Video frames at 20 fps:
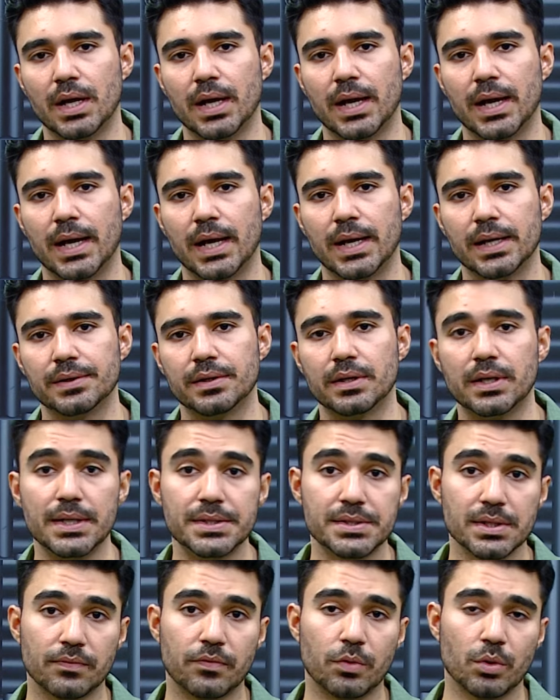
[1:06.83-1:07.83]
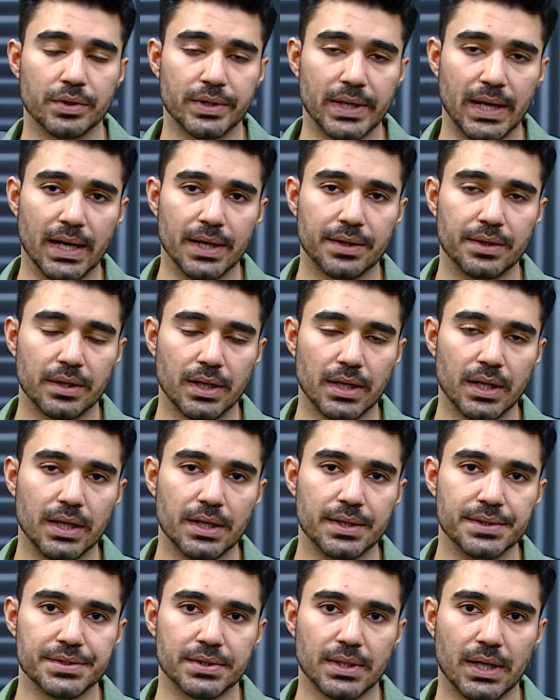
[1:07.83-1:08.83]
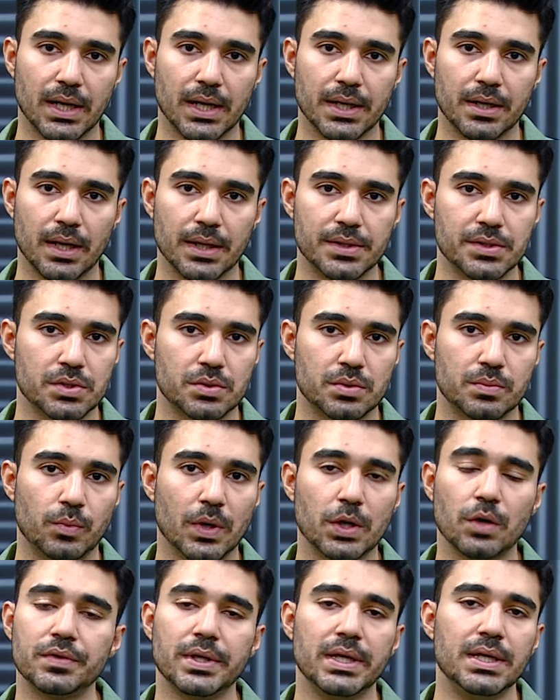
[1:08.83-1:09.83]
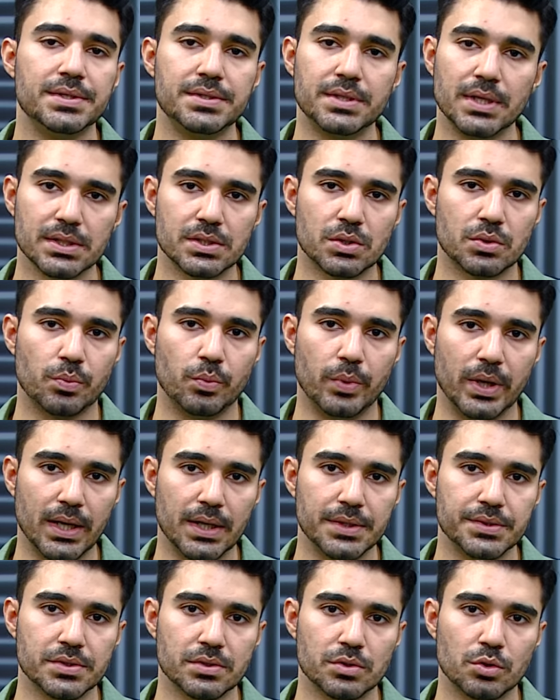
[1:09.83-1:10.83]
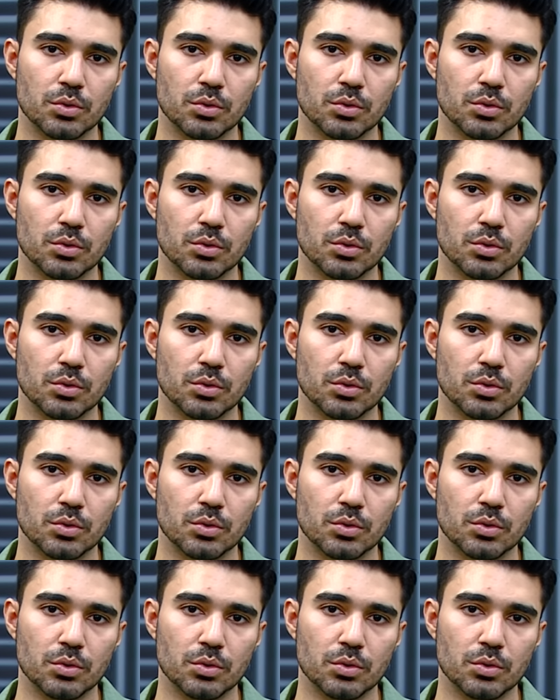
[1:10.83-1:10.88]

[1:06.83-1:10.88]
And the reason for that is that it's one of the easiest ways